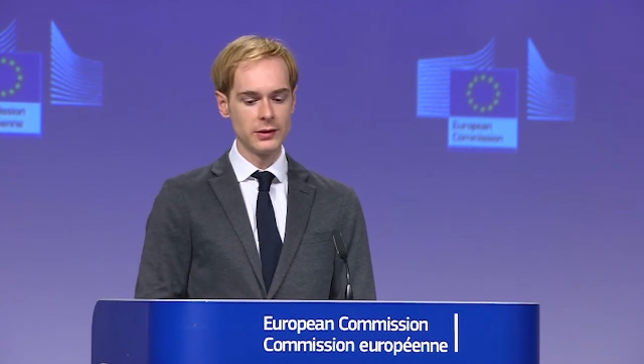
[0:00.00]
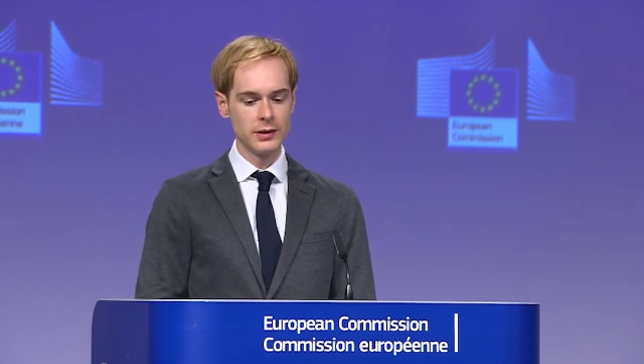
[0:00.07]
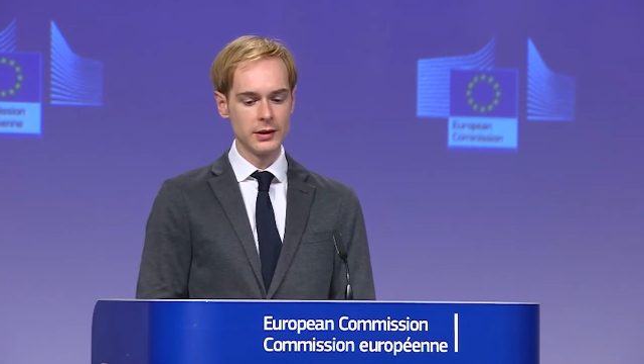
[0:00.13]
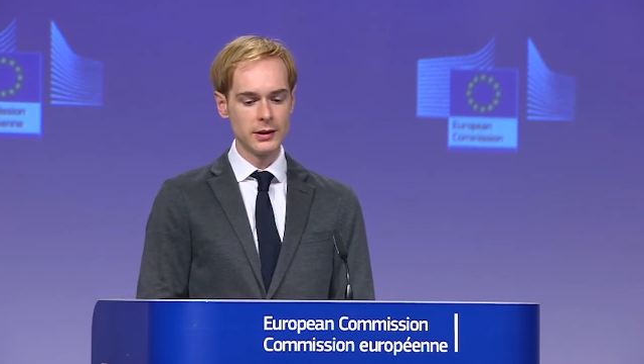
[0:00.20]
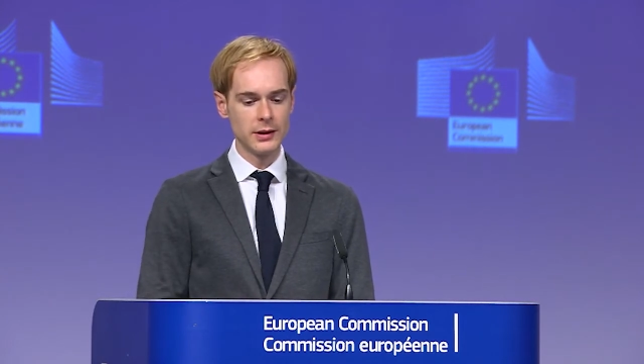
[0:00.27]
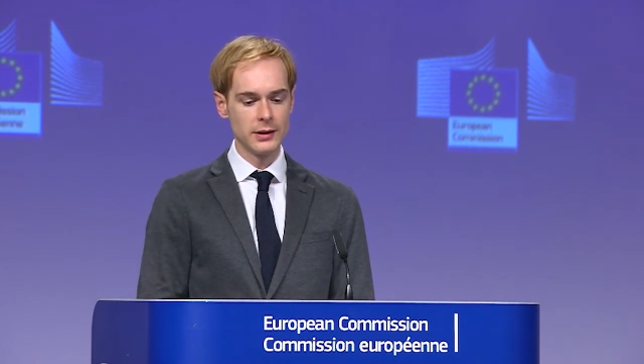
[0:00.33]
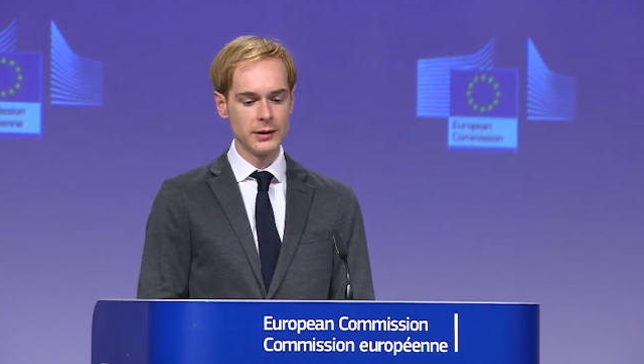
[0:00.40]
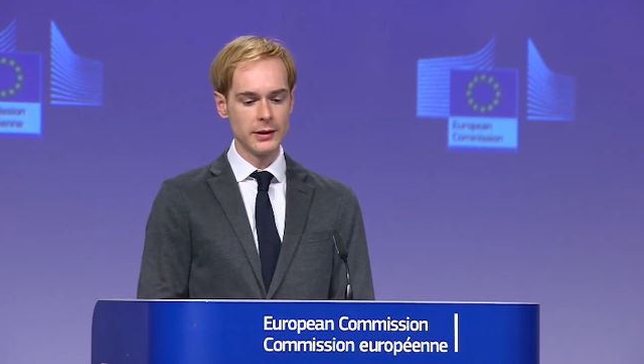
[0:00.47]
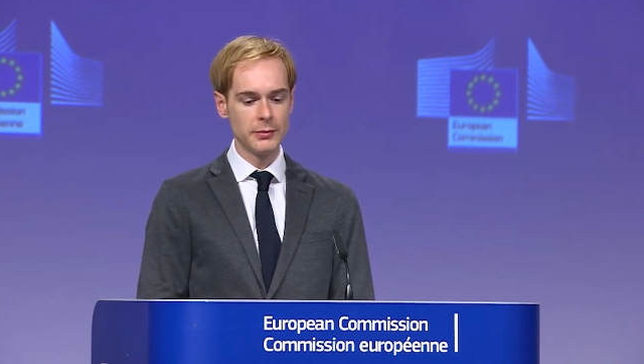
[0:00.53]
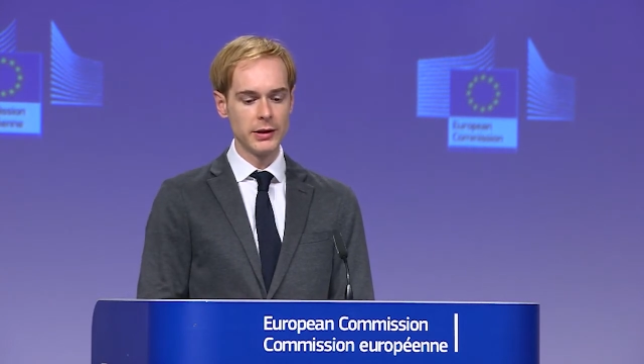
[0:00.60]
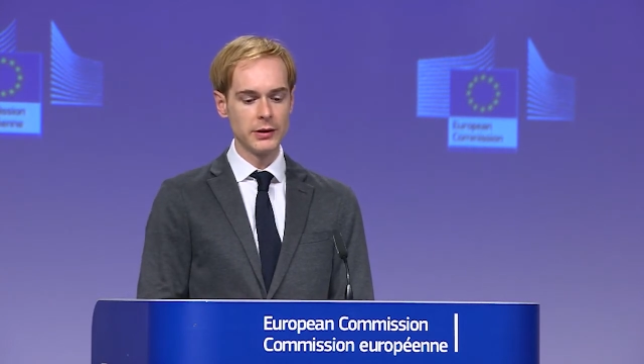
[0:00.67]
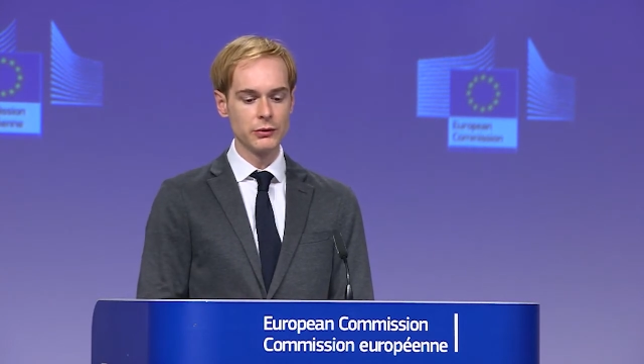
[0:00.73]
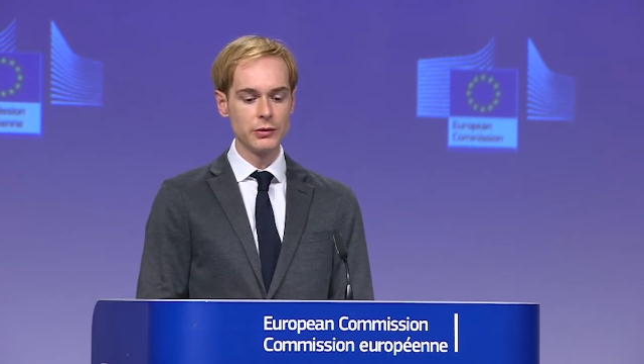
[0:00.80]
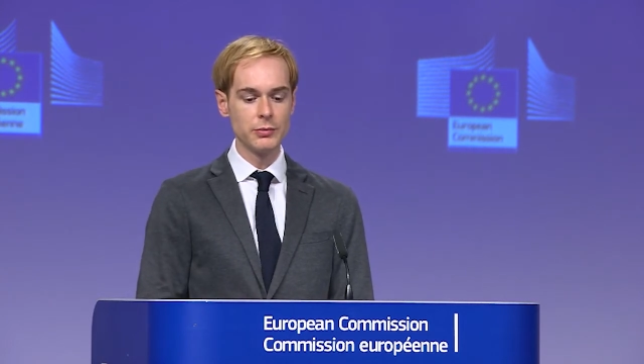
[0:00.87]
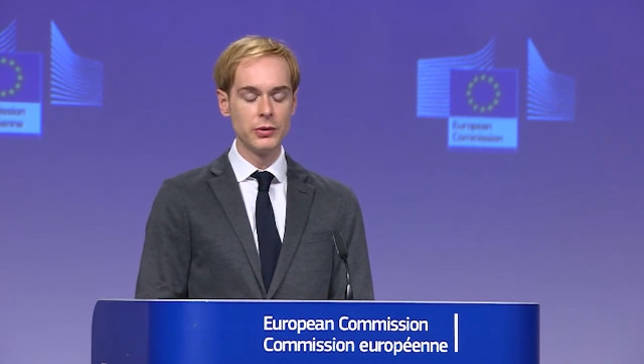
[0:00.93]

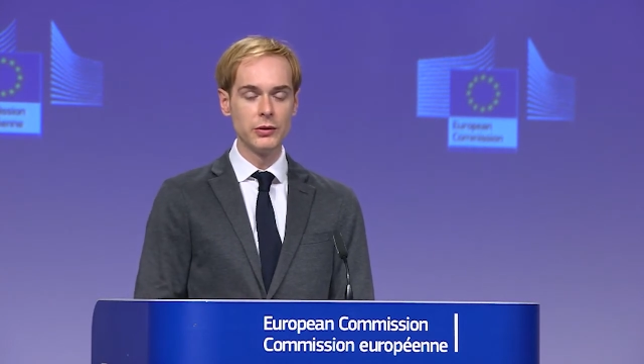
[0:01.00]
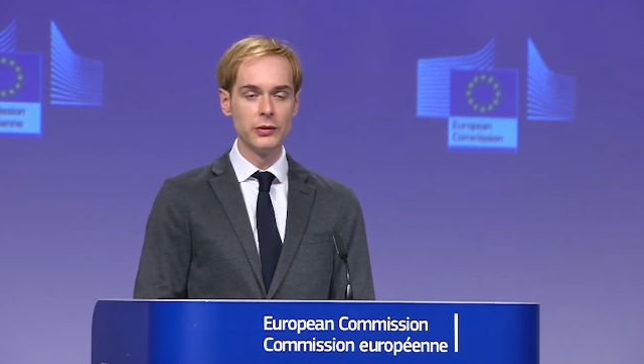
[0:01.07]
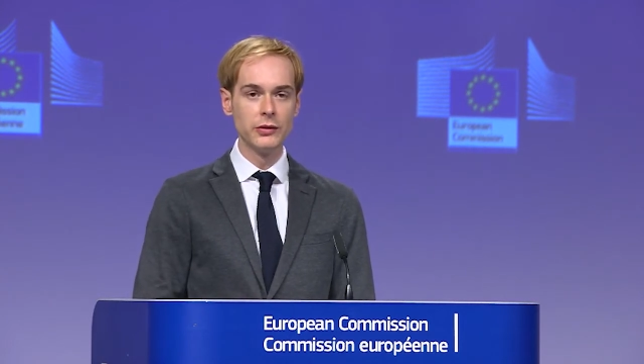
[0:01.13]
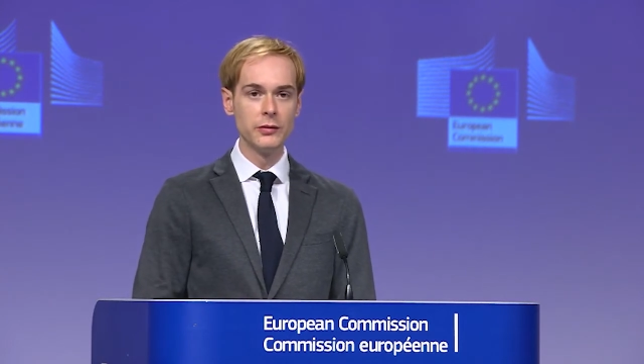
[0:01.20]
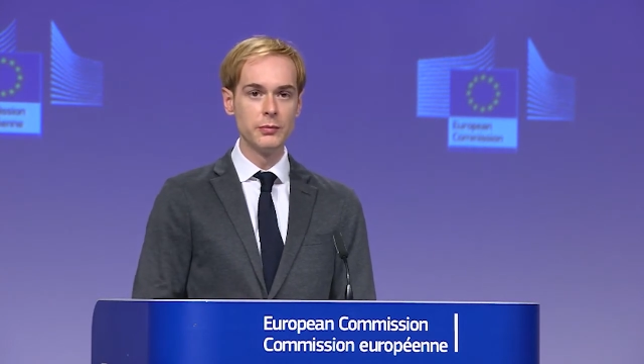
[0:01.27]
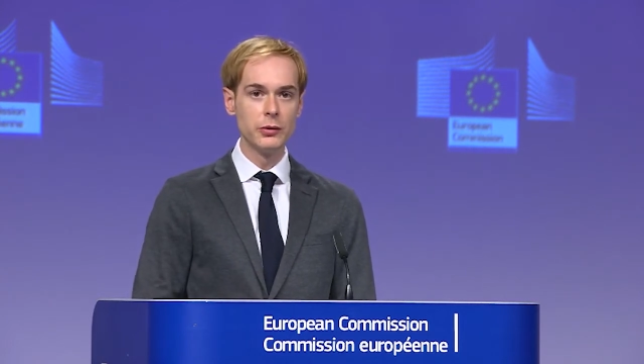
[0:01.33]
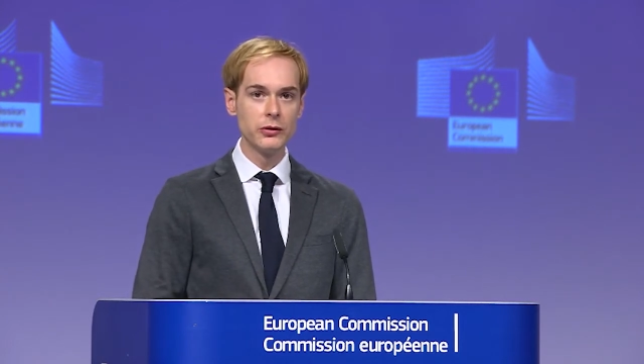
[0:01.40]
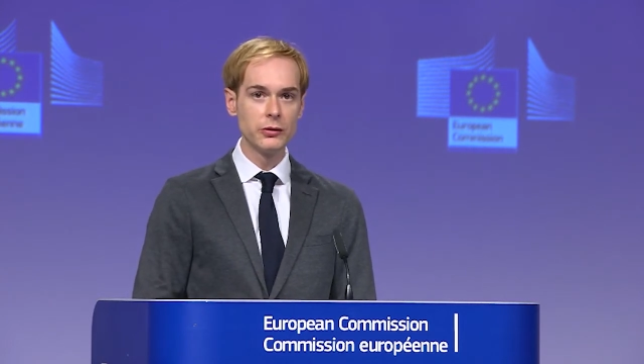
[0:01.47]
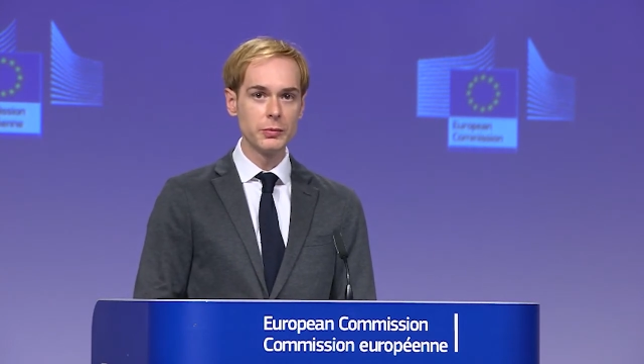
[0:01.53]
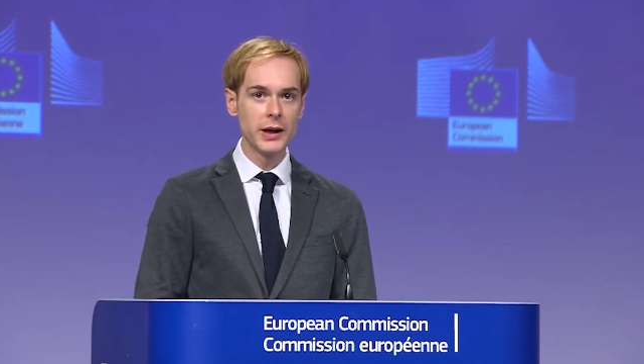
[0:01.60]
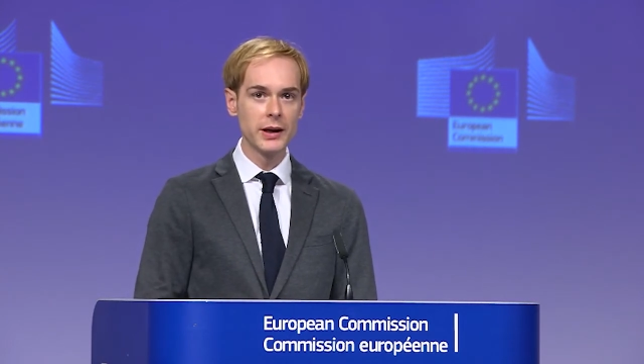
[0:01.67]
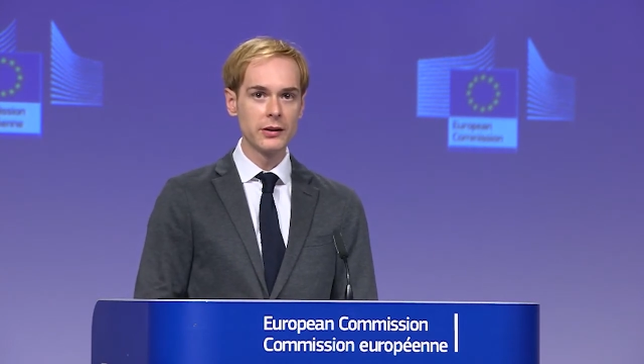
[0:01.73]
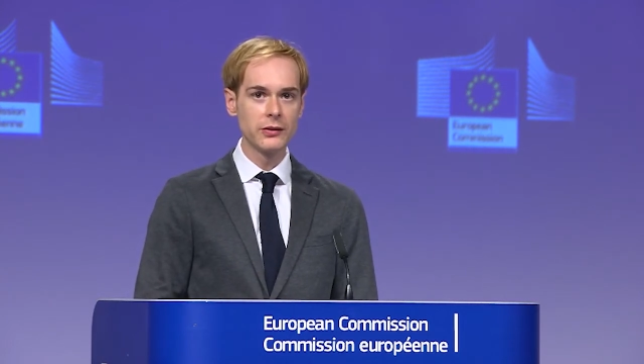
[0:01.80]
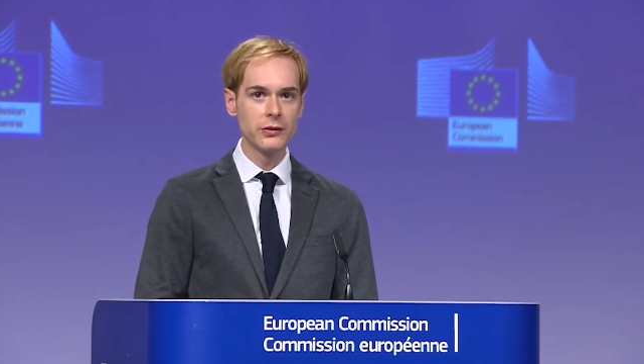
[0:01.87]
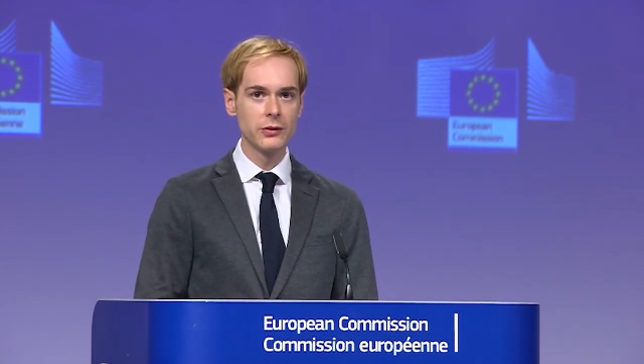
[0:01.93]
about reports of
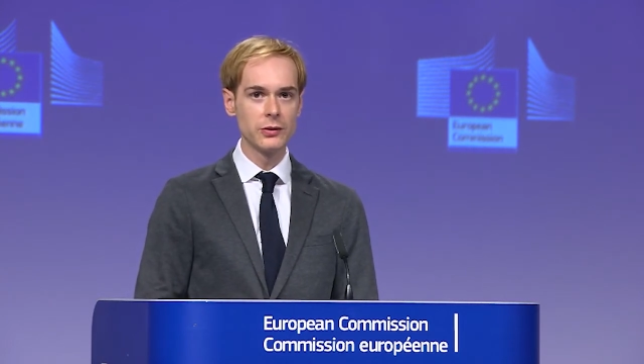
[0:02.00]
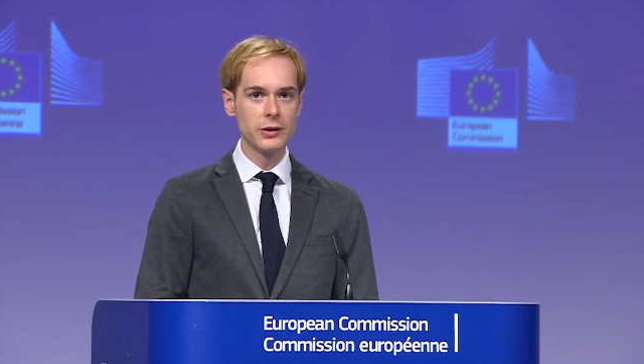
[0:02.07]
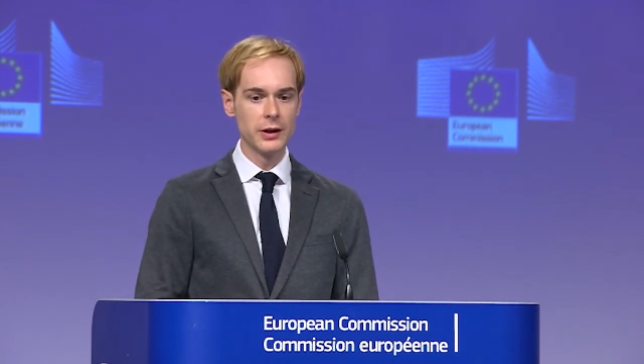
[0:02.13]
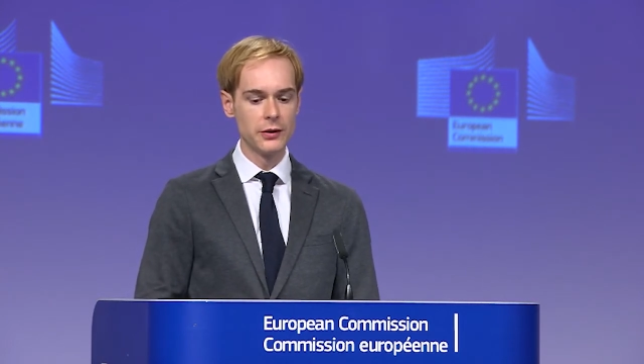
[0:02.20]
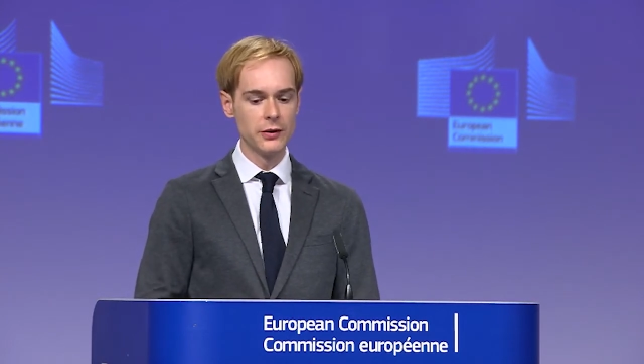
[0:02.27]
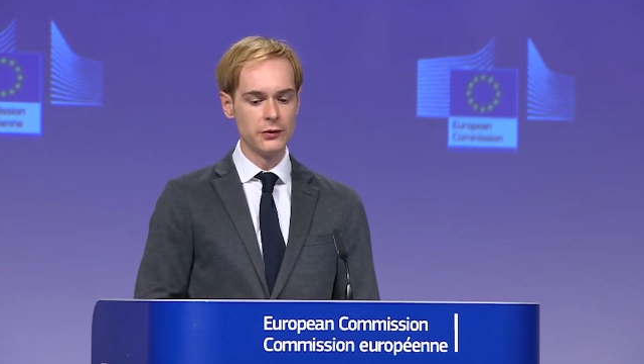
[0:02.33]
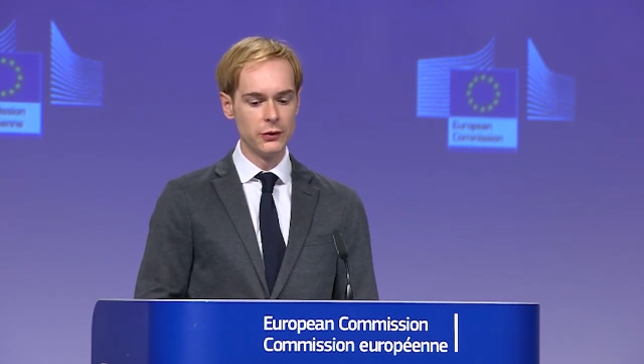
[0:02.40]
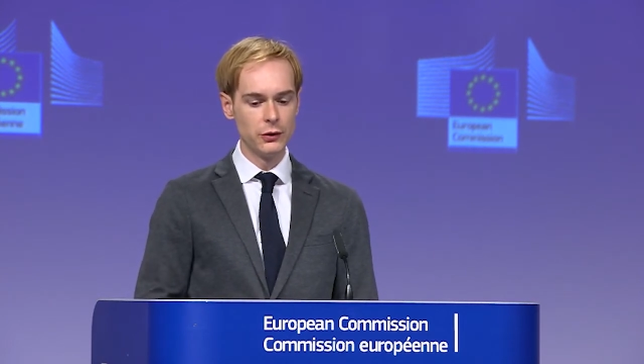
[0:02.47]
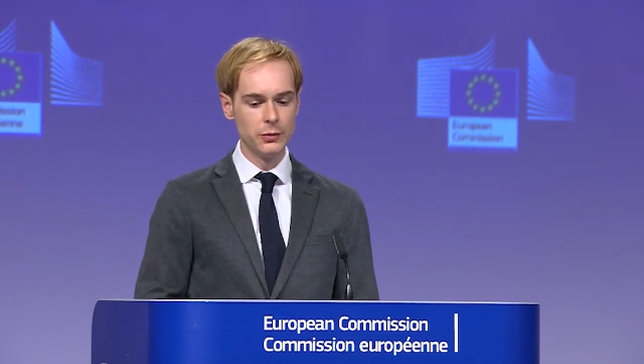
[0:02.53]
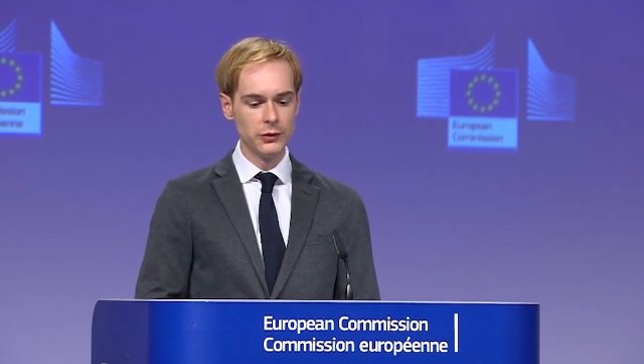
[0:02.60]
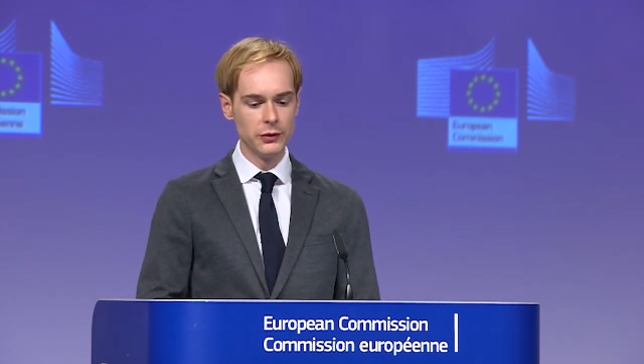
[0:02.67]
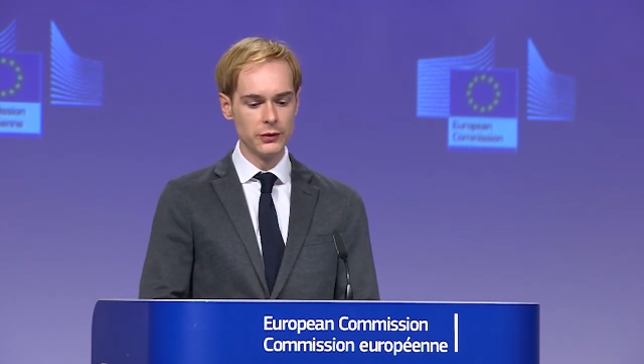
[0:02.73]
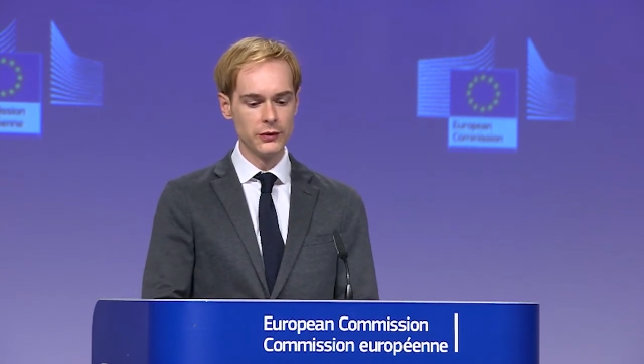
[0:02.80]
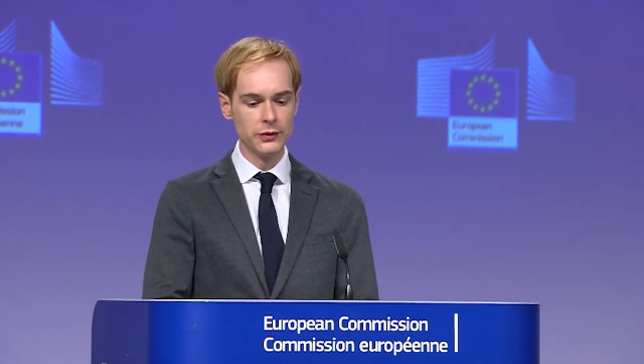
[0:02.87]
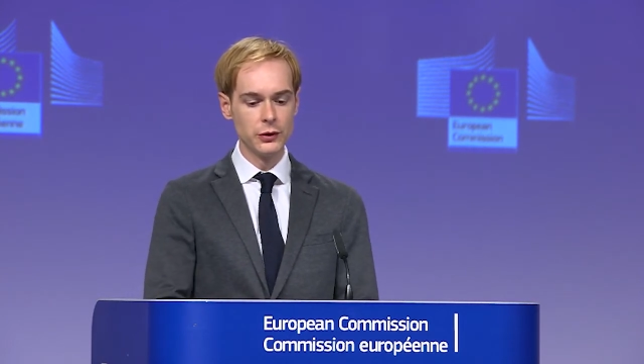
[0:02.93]
pushbacks or other forms of